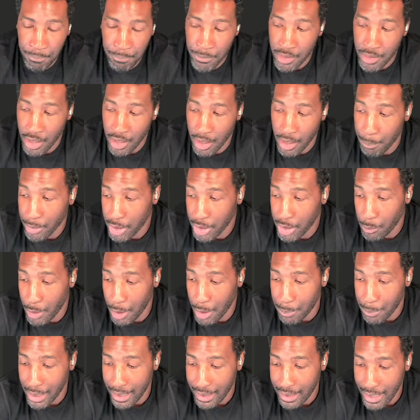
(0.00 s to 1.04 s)
well
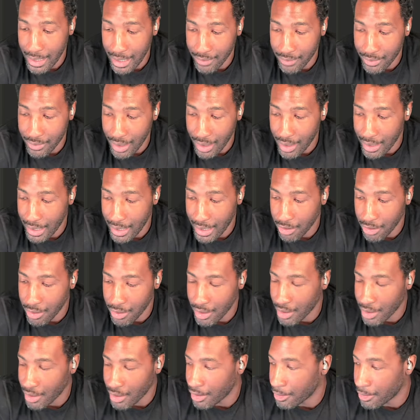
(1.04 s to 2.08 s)
planned out and thought out
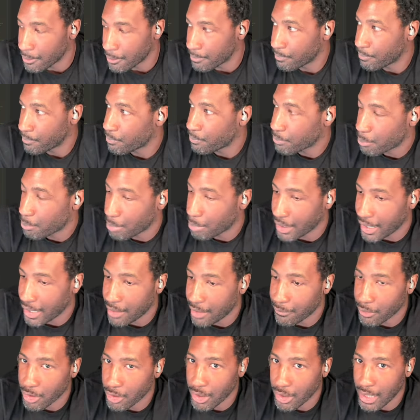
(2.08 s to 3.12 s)
plan
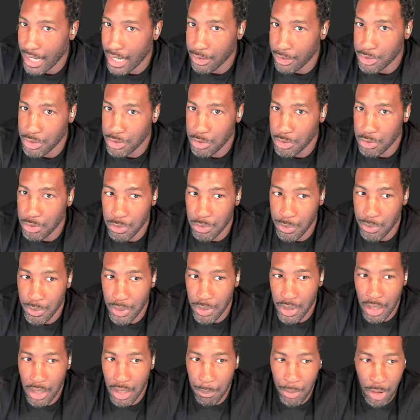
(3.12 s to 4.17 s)
for how to
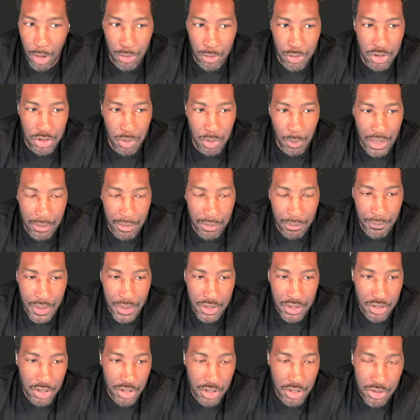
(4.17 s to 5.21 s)
approach whatever
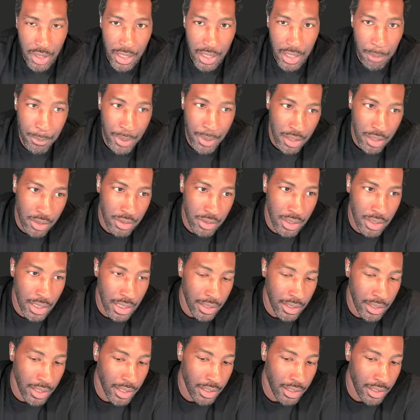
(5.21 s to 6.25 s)
feature you're trying to build.
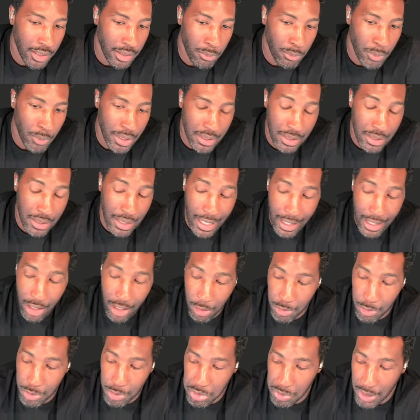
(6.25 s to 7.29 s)
And then when I
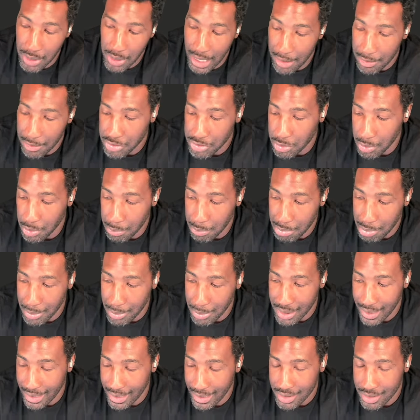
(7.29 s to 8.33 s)
go to actual
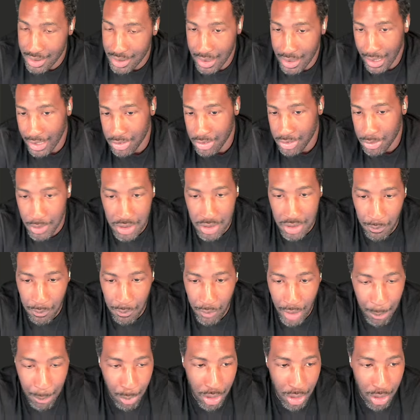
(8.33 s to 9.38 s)
implementation, I switch to
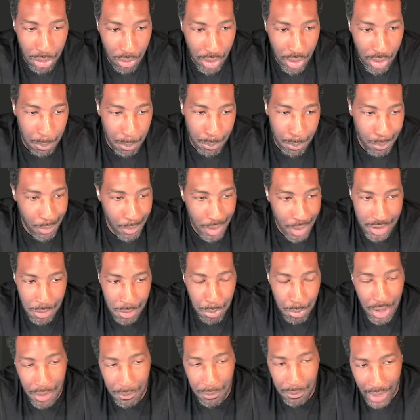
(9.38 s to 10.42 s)
5.3 because it's
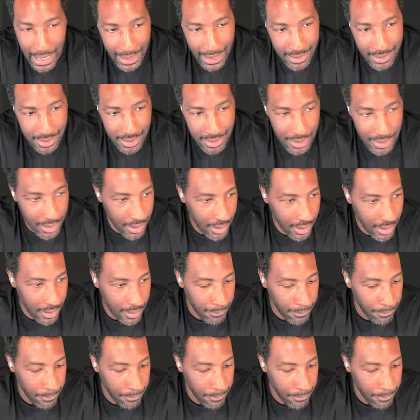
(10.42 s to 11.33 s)
pretty fast. And then